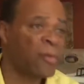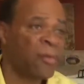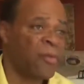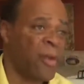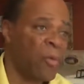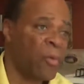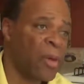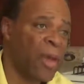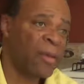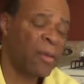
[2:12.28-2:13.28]

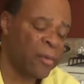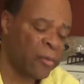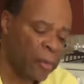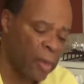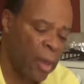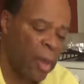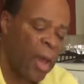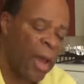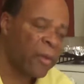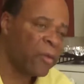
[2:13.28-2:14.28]
disabled like this,
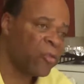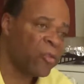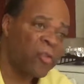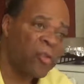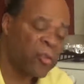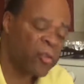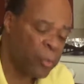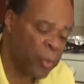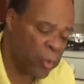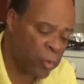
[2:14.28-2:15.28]
I could just use a
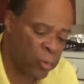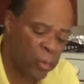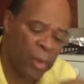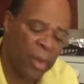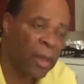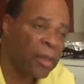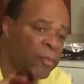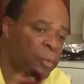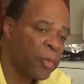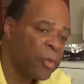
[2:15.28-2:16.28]
spoon
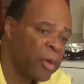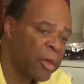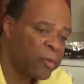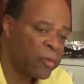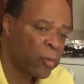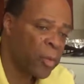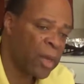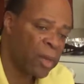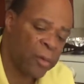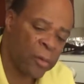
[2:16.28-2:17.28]
and spoon it into
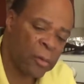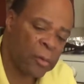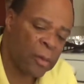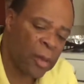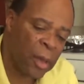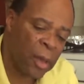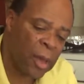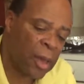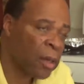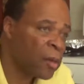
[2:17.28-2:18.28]
my little
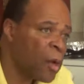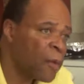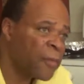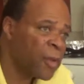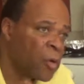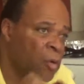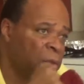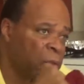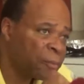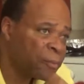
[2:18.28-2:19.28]
coffee
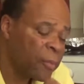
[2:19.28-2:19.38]
holder